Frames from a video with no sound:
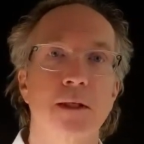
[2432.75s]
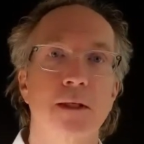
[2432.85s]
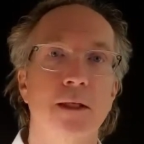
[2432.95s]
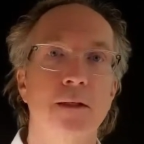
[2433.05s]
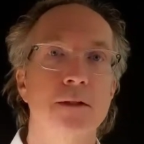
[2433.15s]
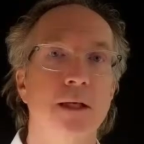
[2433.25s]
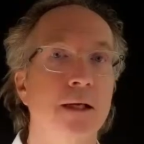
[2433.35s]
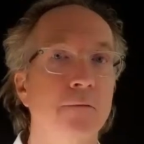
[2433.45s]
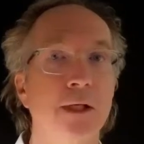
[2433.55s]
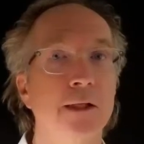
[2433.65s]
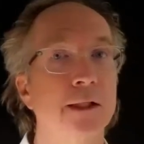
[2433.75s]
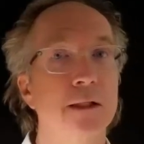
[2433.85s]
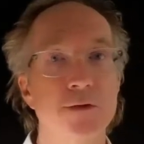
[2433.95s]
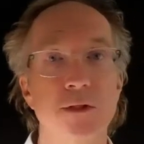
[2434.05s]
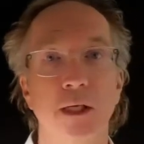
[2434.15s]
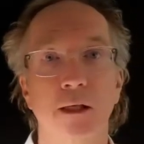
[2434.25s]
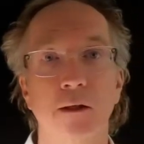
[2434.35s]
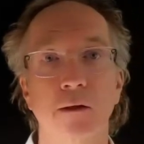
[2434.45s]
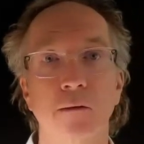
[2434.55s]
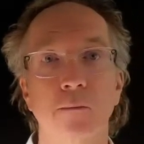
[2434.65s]
And I haven't had to kill a
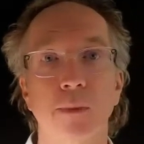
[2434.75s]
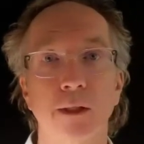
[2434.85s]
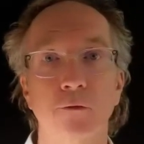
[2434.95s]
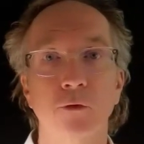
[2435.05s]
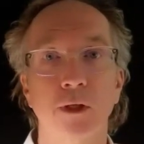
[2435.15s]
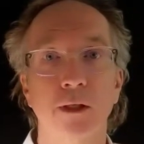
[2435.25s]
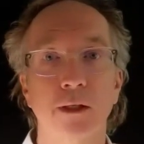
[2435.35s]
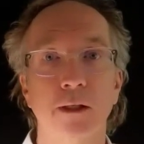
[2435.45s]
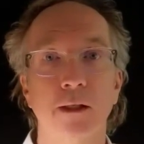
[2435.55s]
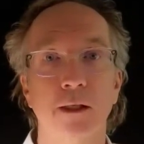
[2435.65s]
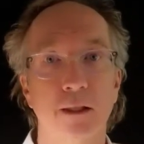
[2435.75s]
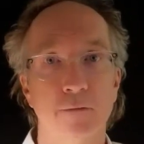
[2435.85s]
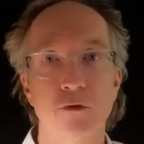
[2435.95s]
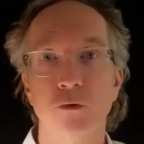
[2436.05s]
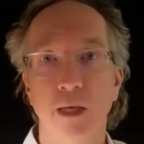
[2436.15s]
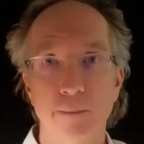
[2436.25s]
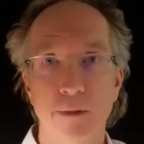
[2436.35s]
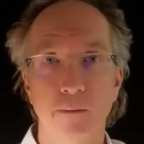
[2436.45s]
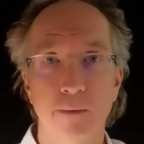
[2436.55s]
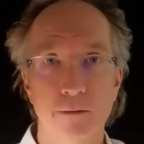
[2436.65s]
snake, but I have trapped
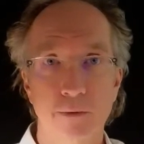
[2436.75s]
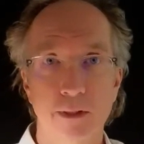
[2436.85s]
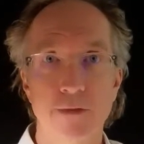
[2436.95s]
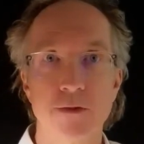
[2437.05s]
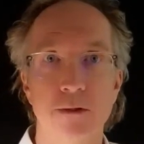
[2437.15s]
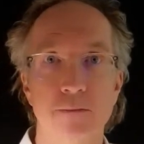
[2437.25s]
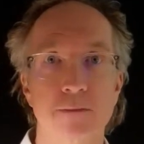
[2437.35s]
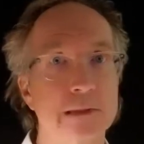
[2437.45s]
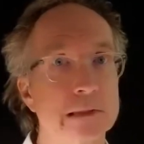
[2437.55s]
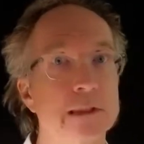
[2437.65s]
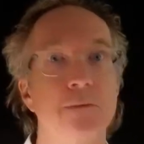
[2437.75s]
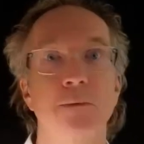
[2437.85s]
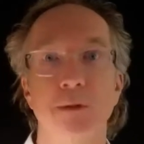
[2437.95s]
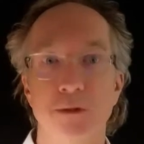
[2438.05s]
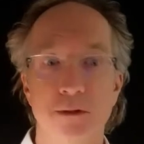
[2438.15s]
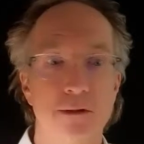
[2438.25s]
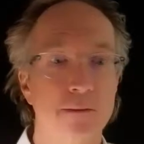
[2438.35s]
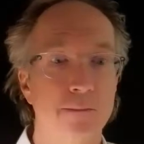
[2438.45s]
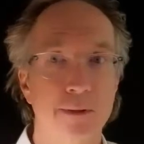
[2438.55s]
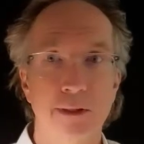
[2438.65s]
them and released them, which
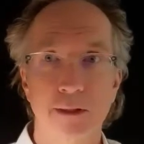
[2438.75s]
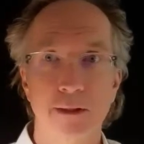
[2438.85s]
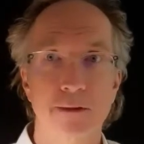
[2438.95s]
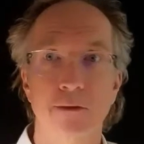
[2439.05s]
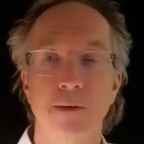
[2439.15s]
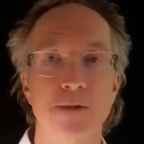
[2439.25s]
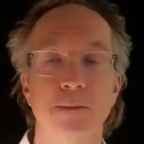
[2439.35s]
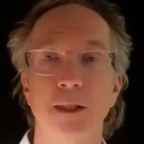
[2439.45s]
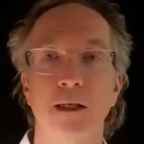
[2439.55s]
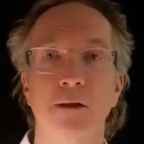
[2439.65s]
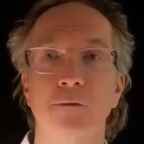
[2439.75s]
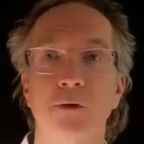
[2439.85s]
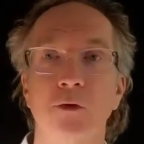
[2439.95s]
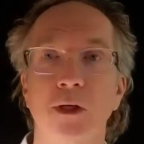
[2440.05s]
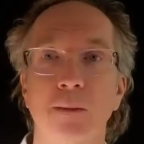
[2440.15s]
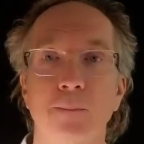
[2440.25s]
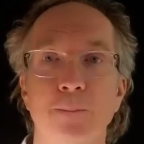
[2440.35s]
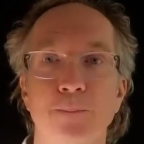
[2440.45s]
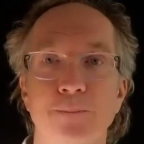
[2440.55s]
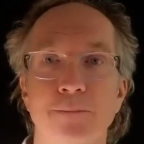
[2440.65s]
completely creeps me out every time.
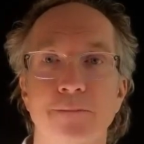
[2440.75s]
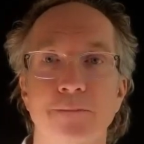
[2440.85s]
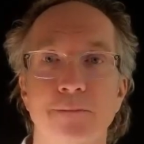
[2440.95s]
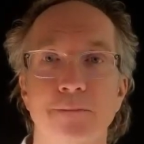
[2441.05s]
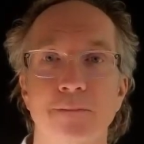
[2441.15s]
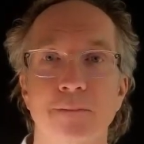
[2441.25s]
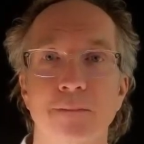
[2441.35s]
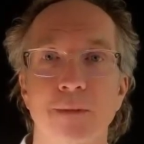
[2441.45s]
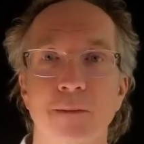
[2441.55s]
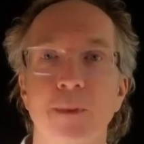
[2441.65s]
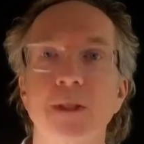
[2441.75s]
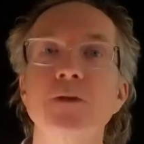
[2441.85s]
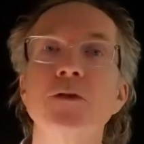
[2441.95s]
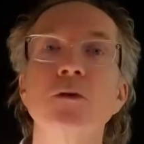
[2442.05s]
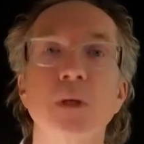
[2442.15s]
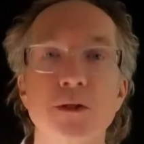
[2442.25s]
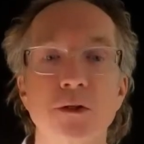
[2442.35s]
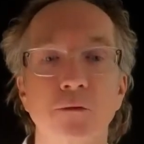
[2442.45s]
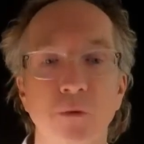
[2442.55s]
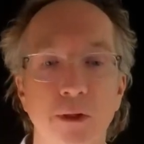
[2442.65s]
But here's the
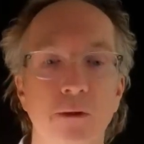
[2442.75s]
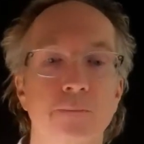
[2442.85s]
question for you.